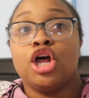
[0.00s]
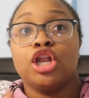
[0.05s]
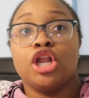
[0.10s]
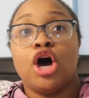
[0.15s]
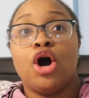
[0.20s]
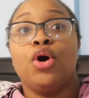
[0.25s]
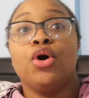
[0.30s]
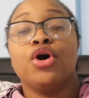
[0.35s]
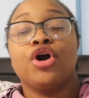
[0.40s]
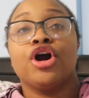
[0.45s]

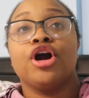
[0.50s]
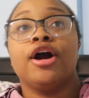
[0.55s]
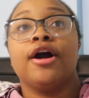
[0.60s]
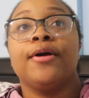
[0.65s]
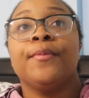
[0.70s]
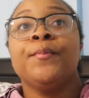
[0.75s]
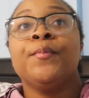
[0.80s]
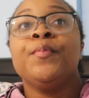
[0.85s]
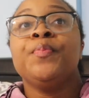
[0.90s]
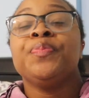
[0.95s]

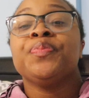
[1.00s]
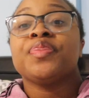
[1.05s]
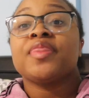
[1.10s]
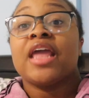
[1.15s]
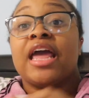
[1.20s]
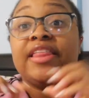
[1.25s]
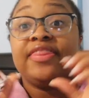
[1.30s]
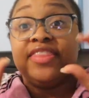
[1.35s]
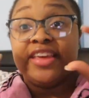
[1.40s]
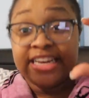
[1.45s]
longer
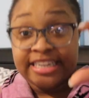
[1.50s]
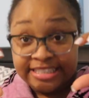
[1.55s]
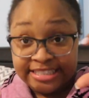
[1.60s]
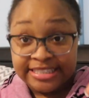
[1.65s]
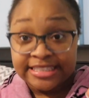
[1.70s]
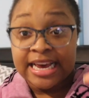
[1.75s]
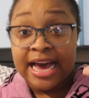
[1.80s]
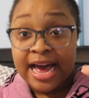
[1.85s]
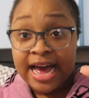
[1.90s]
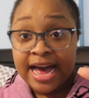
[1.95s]
this
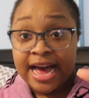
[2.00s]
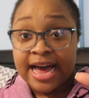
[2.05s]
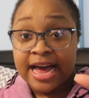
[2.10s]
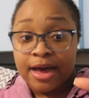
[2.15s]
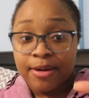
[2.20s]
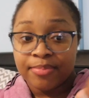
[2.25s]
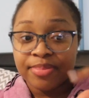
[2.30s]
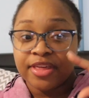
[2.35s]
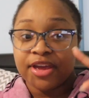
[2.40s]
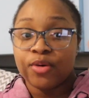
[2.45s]

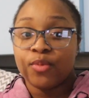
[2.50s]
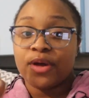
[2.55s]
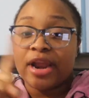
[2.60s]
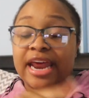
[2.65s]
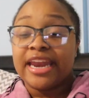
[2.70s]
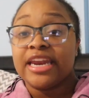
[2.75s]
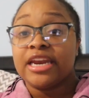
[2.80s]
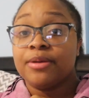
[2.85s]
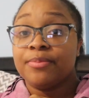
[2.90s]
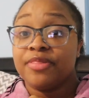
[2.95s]
time than when I
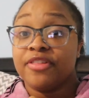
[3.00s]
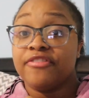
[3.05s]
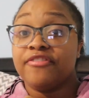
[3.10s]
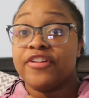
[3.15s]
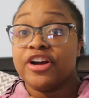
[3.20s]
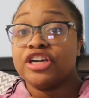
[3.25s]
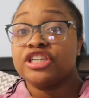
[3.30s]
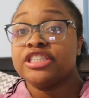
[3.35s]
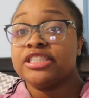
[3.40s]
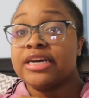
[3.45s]
did them the
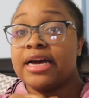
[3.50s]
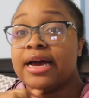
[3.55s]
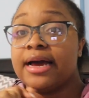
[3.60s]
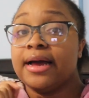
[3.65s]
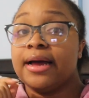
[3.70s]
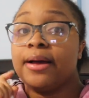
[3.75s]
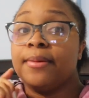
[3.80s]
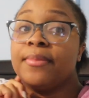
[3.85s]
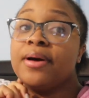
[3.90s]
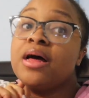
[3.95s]
first
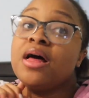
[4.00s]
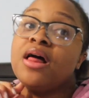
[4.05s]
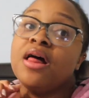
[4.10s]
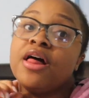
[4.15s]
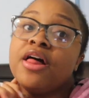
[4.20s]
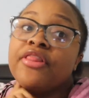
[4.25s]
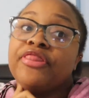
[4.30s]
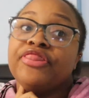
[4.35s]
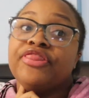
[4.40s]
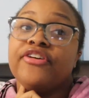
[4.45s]
time.
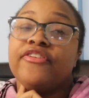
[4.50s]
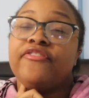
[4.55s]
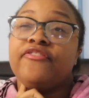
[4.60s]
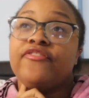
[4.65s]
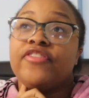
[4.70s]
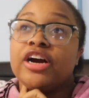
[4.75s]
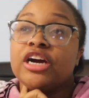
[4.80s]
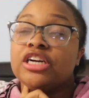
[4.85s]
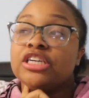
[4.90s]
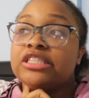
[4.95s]
The
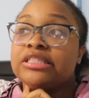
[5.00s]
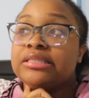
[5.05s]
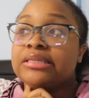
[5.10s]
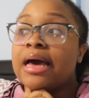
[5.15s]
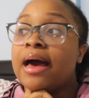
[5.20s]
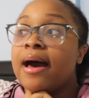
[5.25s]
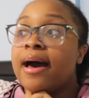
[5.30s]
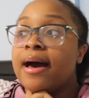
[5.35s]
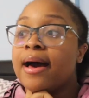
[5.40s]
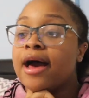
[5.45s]
first
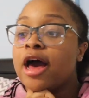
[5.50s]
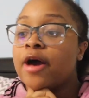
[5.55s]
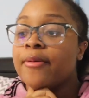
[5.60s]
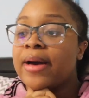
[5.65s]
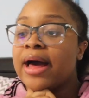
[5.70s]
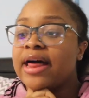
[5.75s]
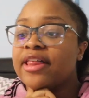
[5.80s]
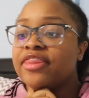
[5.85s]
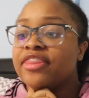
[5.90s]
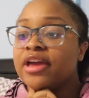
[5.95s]
time,
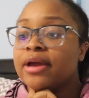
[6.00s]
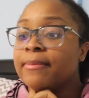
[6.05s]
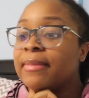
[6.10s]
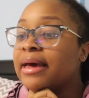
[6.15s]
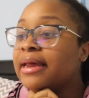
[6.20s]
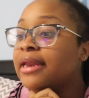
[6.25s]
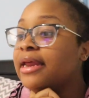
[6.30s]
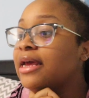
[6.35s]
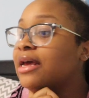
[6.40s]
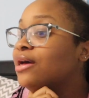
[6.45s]
I think
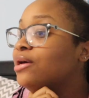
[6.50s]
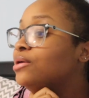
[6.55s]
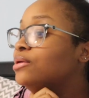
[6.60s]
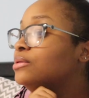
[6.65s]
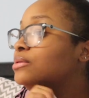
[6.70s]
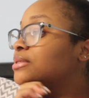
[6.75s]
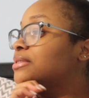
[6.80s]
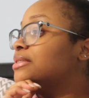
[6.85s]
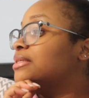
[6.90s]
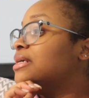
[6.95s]
my
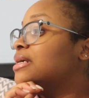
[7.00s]
nails,